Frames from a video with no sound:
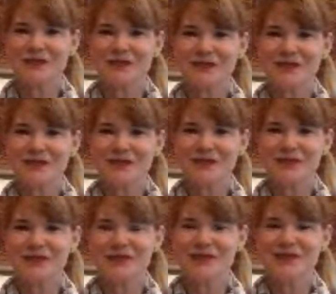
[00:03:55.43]

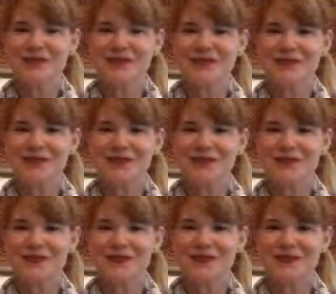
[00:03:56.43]

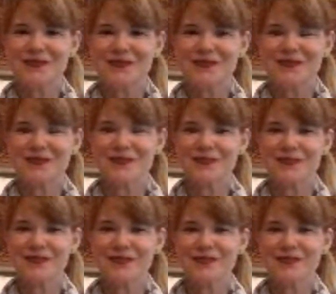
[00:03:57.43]

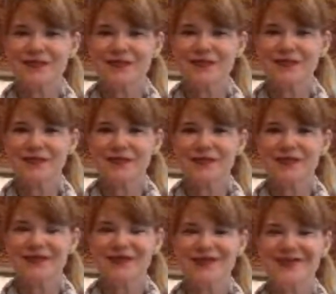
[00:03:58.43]

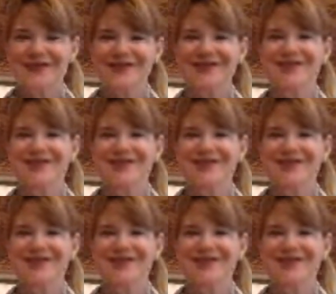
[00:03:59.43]
(silent)